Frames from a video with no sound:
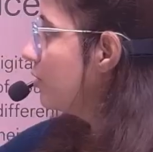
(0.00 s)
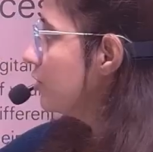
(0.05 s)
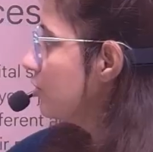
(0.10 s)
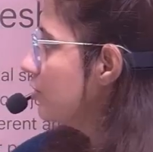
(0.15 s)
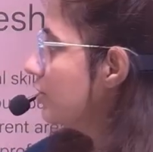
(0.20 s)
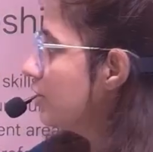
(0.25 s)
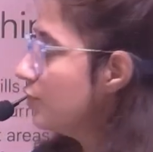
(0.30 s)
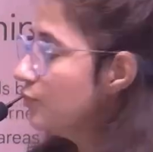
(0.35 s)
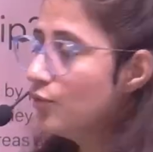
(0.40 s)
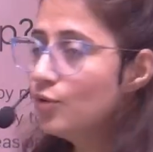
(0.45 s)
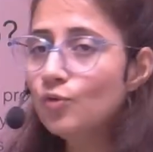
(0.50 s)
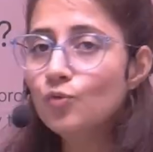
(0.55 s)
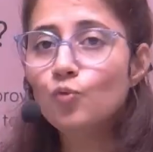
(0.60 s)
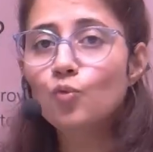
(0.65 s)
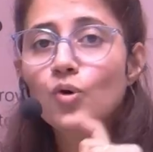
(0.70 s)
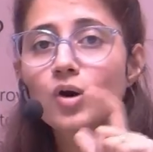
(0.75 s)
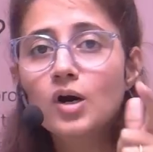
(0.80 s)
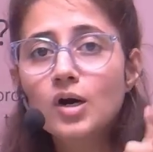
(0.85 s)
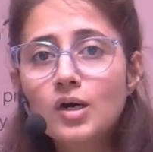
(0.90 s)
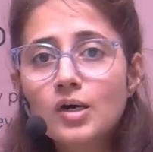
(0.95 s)
opportunity for
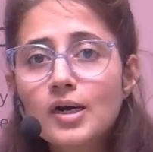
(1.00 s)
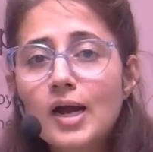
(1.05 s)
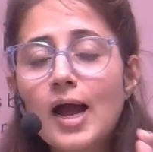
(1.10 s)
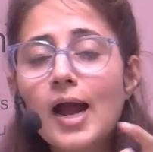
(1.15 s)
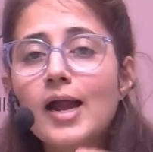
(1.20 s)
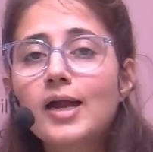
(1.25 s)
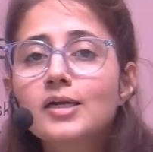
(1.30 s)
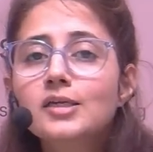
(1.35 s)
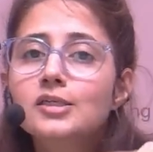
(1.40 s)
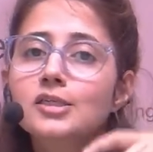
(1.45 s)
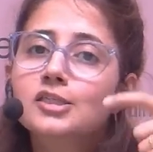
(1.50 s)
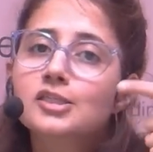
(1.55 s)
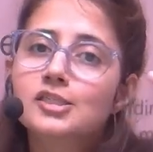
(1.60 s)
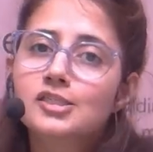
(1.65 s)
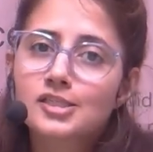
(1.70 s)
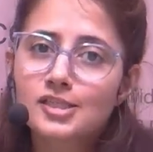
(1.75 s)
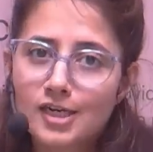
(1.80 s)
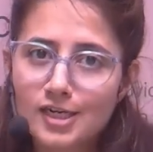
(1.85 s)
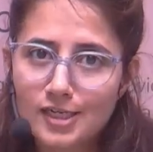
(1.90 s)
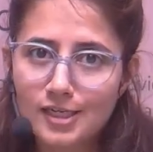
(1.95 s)
work and
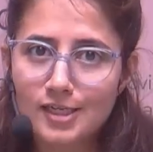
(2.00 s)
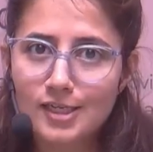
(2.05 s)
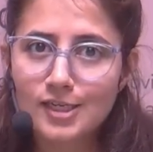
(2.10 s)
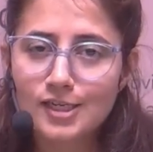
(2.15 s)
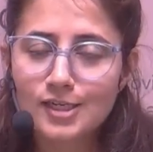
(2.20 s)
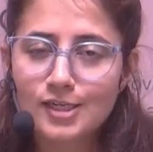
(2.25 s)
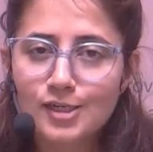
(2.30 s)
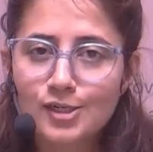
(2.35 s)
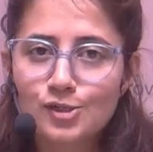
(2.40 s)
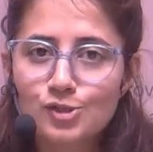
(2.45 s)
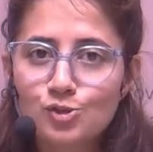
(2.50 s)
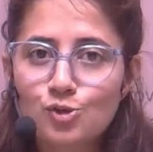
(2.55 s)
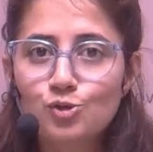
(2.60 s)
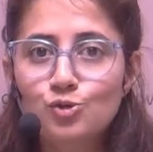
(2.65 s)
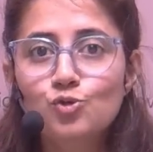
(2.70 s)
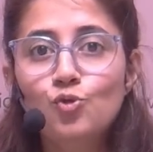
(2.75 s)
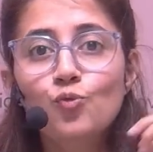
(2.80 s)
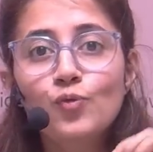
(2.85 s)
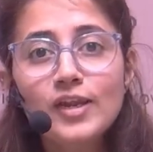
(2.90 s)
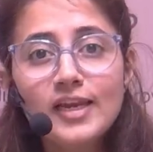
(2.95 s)
study. So
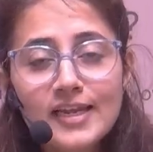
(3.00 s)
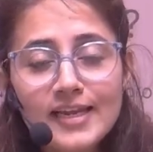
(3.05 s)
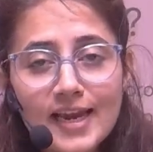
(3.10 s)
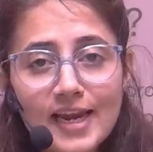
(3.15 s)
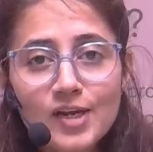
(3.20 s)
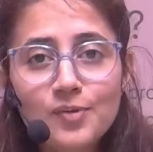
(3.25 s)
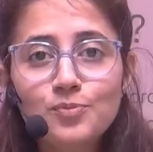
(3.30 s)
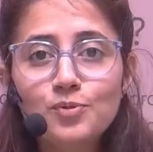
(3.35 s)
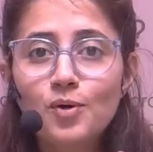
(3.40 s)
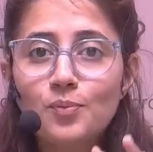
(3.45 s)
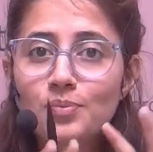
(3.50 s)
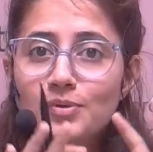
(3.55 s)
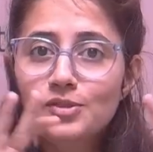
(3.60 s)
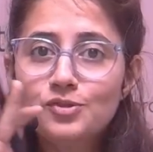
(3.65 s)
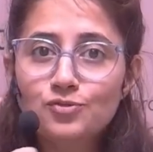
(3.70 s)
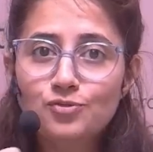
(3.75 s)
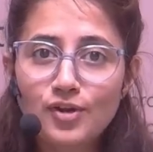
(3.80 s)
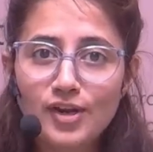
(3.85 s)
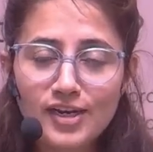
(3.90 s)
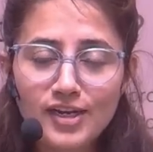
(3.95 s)
you will get proper
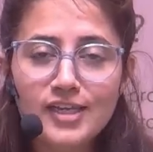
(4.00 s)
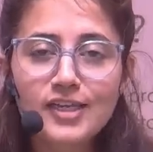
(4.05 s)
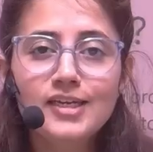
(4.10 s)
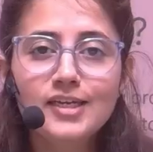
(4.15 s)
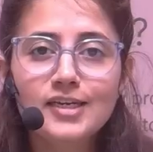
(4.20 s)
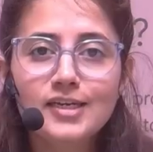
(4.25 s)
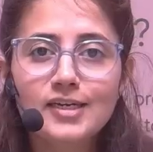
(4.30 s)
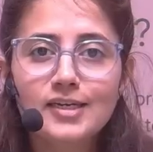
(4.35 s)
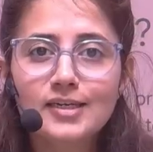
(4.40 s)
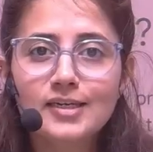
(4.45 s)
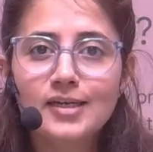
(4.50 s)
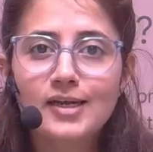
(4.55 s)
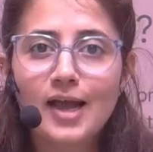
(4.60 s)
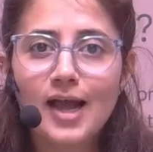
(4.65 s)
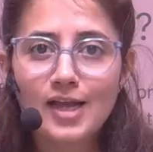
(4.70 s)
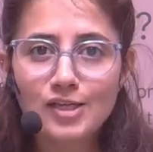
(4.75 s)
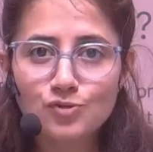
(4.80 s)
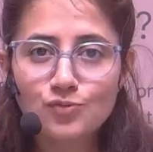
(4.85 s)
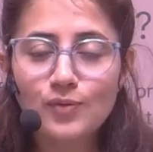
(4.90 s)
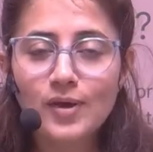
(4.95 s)
training
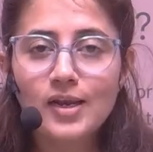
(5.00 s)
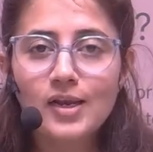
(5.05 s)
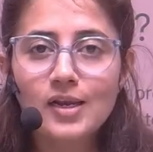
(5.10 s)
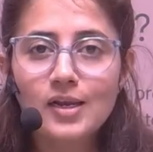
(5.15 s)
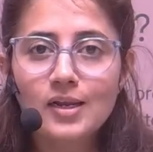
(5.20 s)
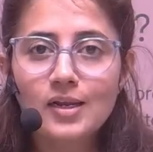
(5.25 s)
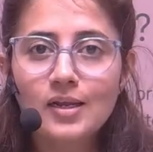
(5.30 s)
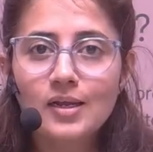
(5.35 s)
as well.